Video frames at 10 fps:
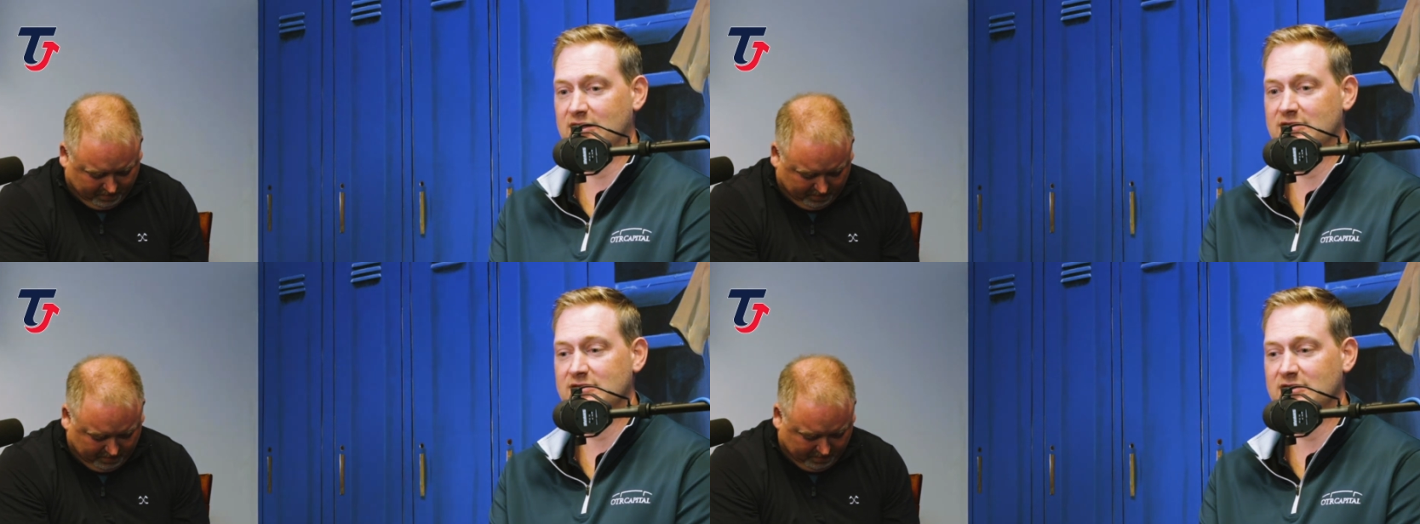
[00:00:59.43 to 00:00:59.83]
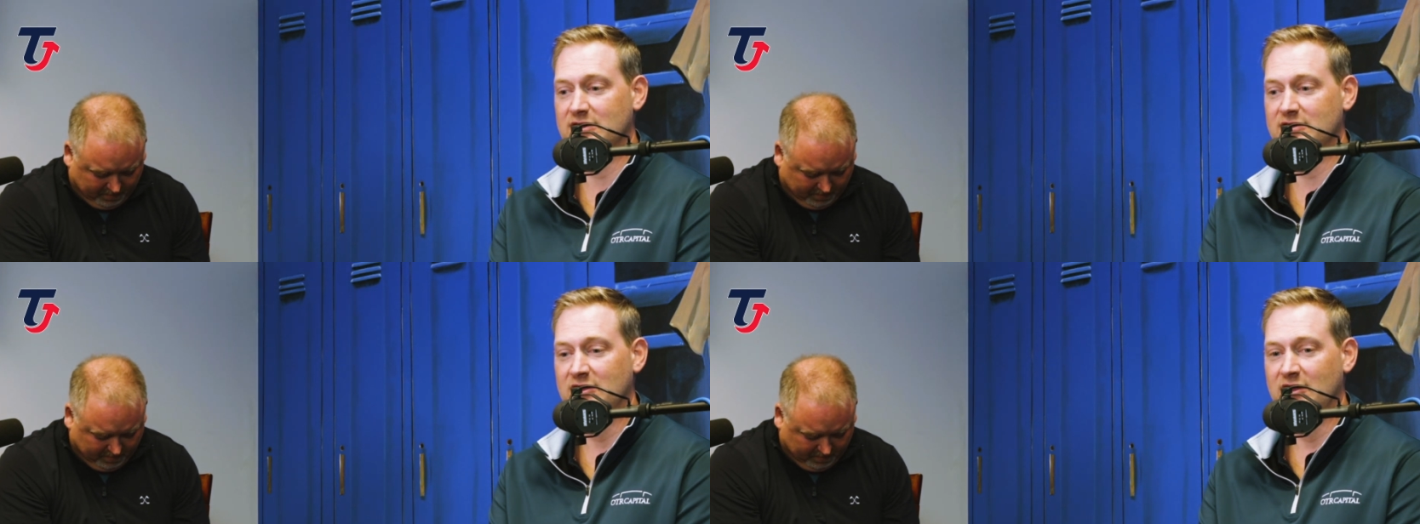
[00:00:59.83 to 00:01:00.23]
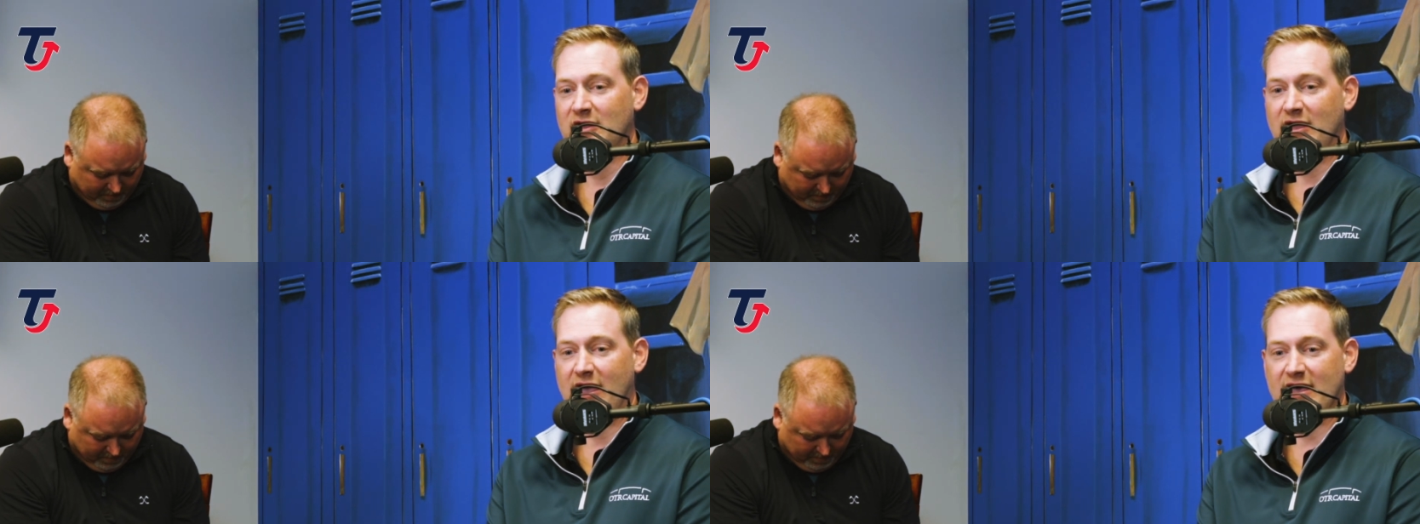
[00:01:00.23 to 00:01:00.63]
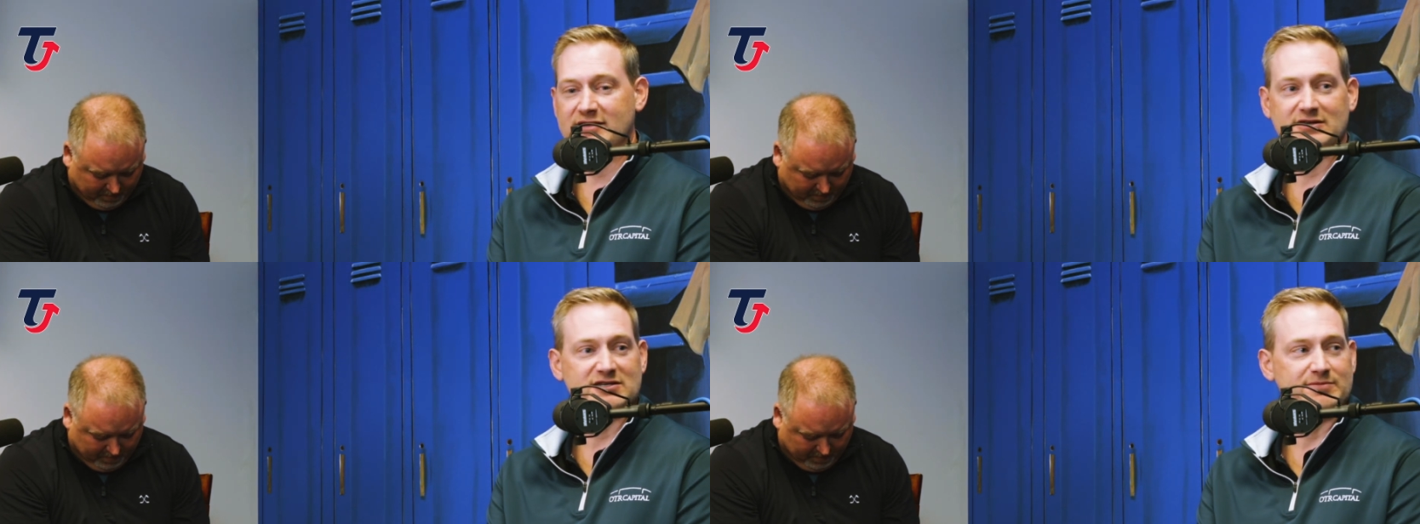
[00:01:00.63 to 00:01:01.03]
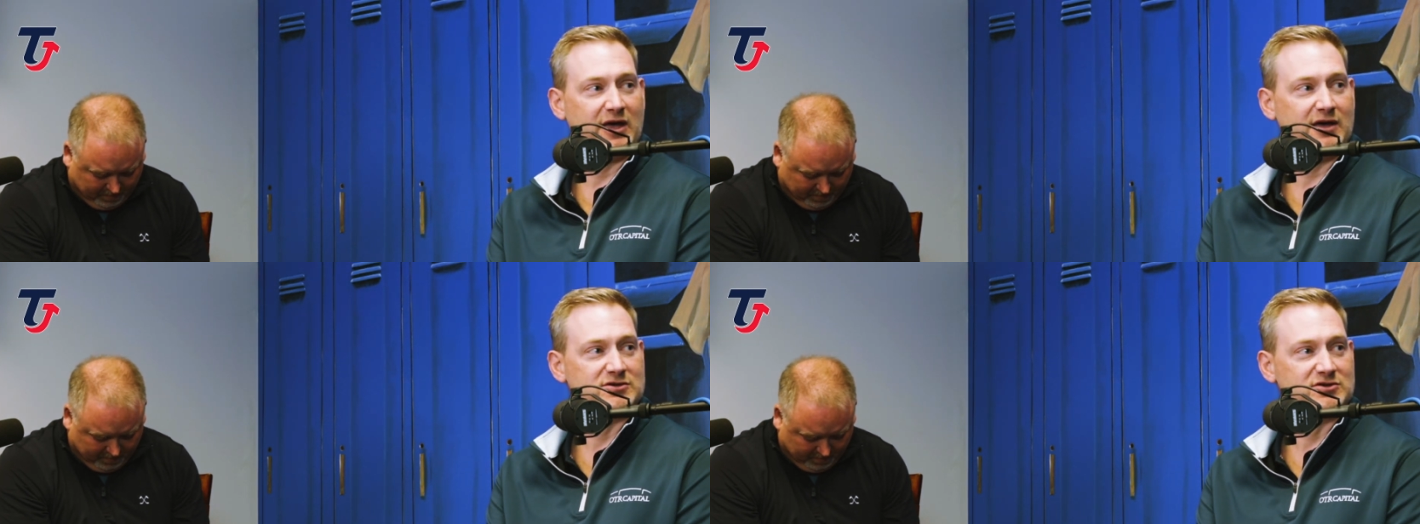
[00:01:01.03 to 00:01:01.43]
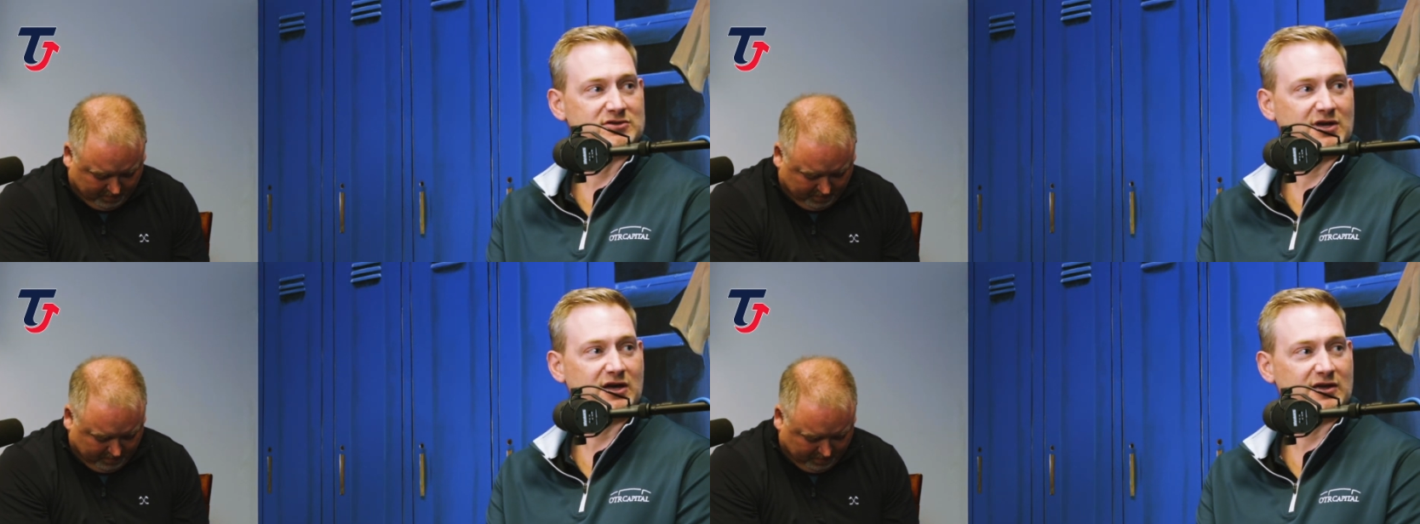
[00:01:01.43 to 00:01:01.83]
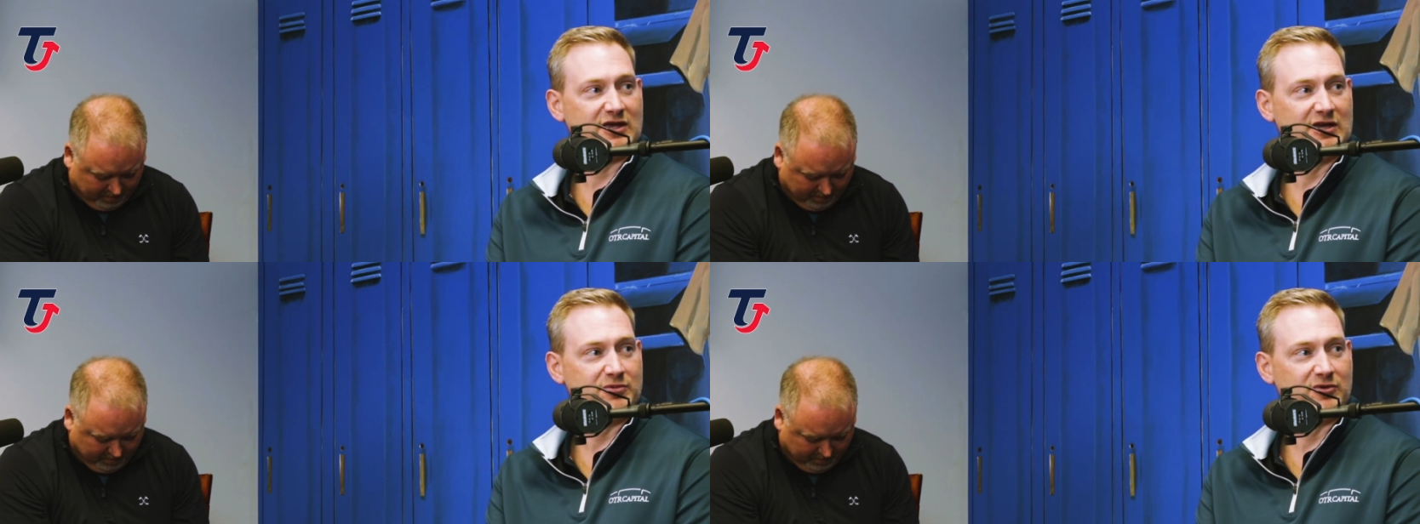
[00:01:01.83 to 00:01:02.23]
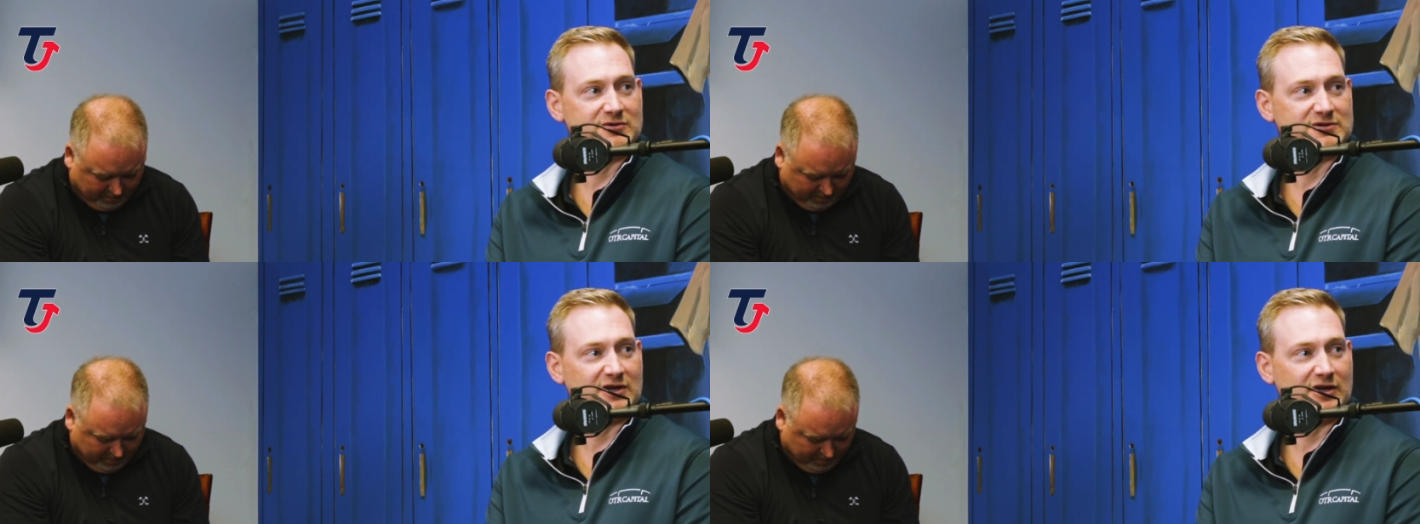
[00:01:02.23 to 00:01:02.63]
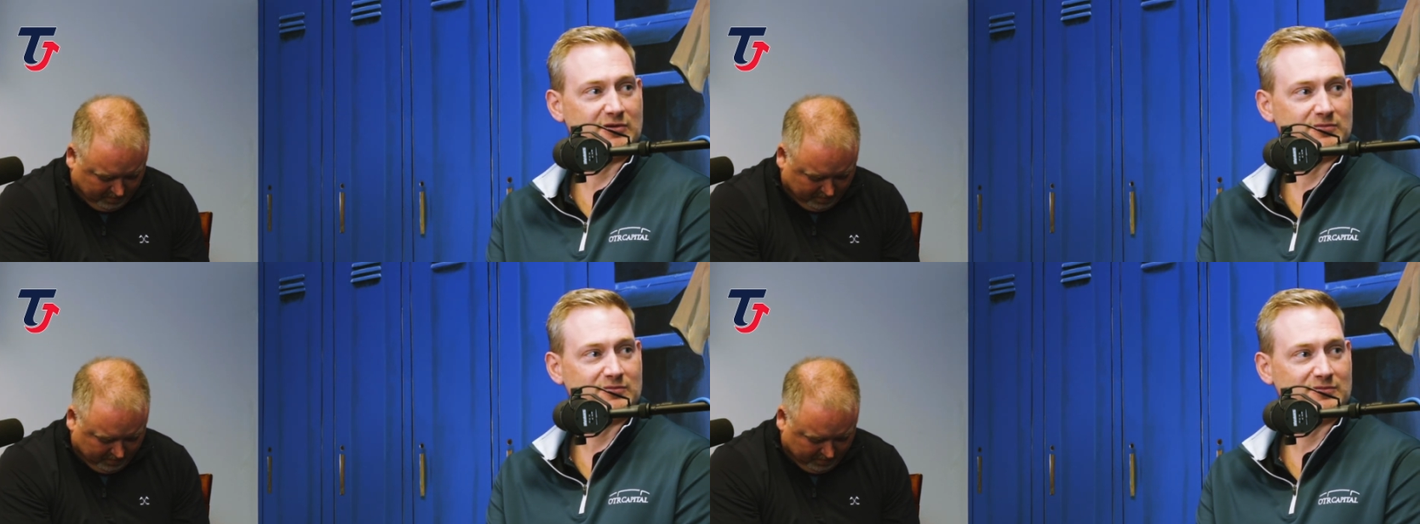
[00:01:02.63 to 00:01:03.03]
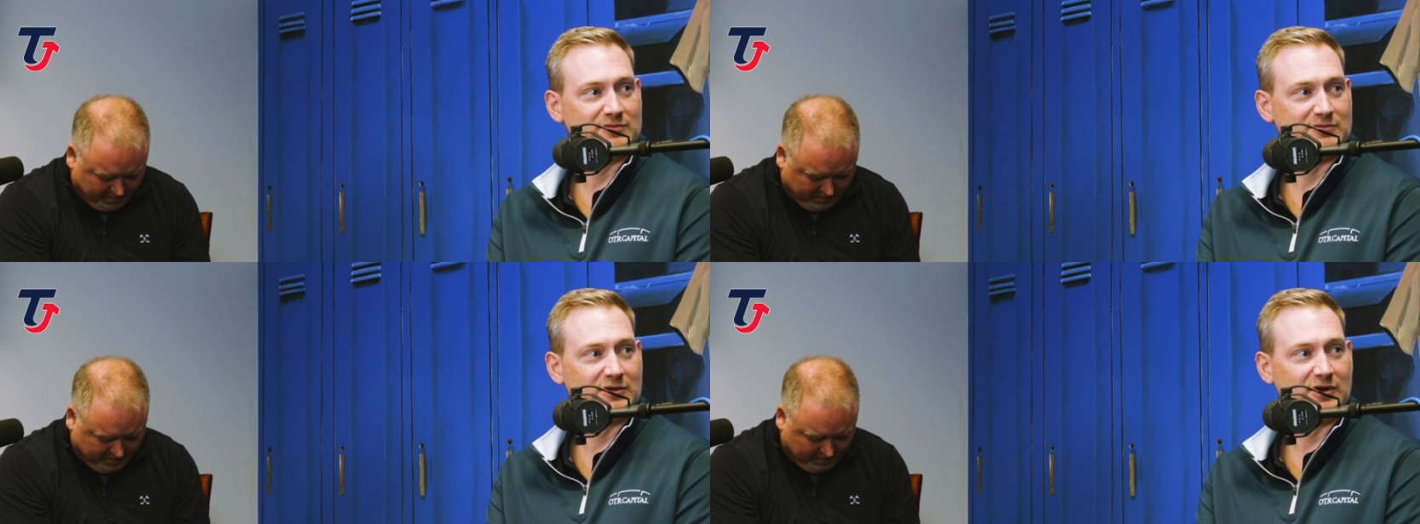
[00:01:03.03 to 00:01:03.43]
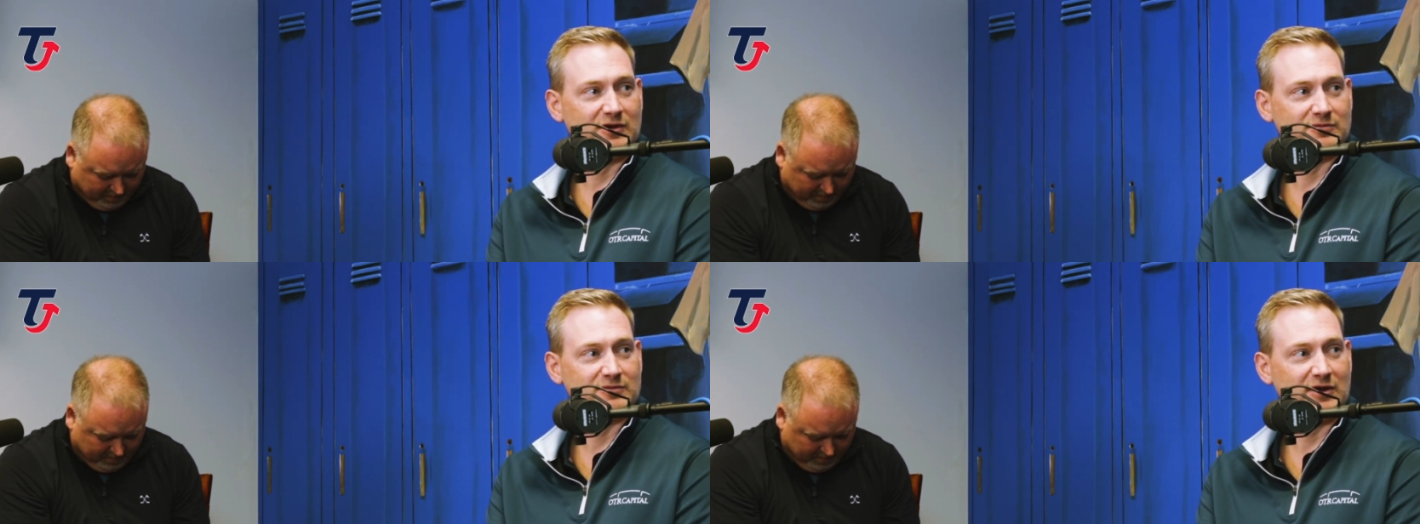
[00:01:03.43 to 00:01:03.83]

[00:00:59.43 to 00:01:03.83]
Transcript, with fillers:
Speaker 1: And as it expands, you just kind of keep those same, you know,